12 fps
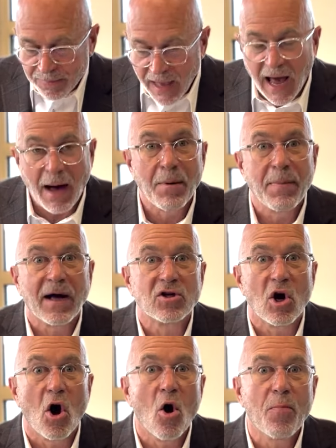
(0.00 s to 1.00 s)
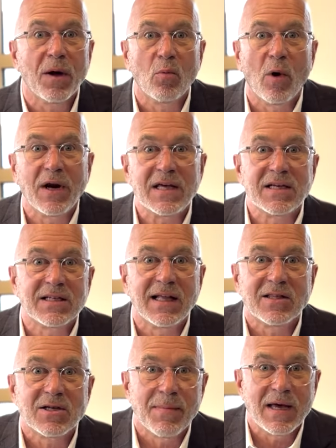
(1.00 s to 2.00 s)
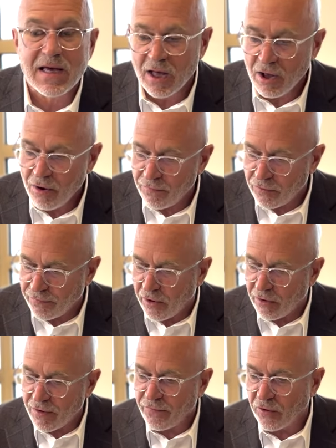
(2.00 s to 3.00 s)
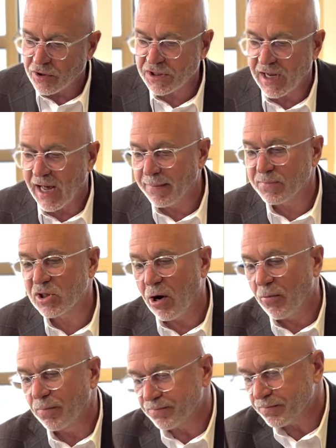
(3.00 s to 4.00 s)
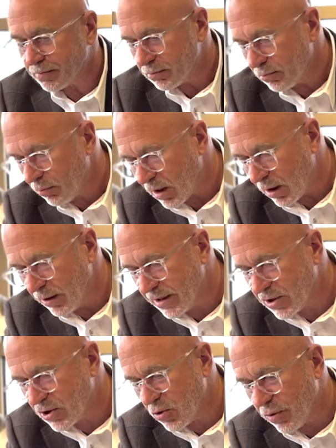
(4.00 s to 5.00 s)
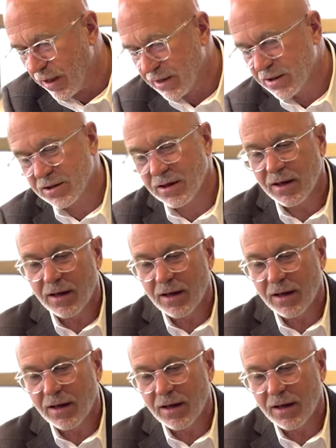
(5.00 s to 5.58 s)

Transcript: I'm about to open what he sent to me for the very first time. So, let's do this.